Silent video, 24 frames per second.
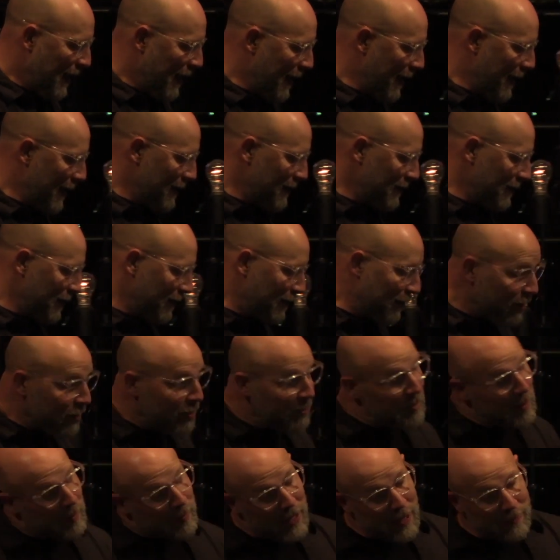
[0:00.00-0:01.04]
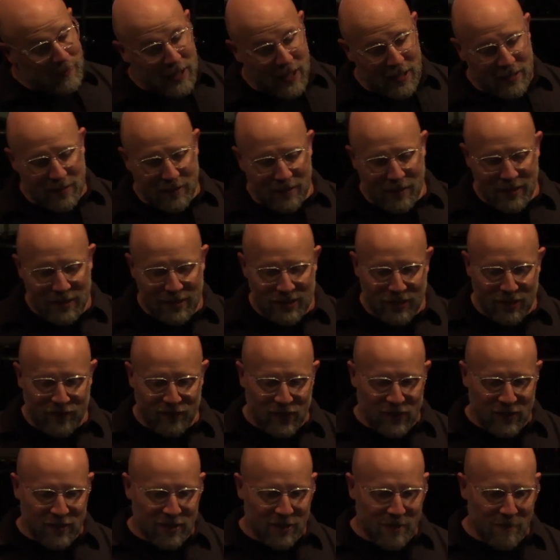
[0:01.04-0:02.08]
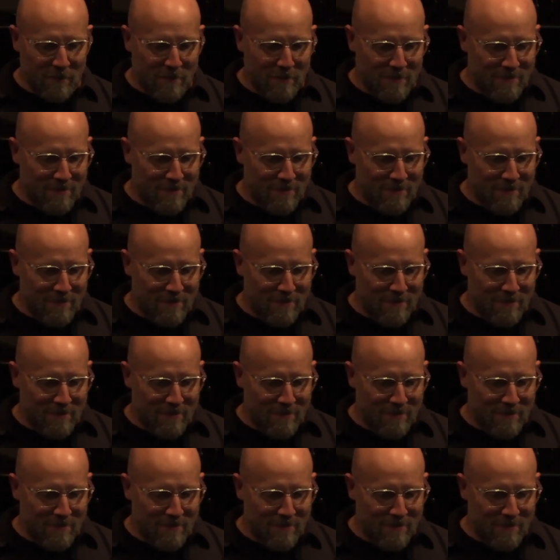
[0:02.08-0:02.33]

and they're going to be baptized at this service.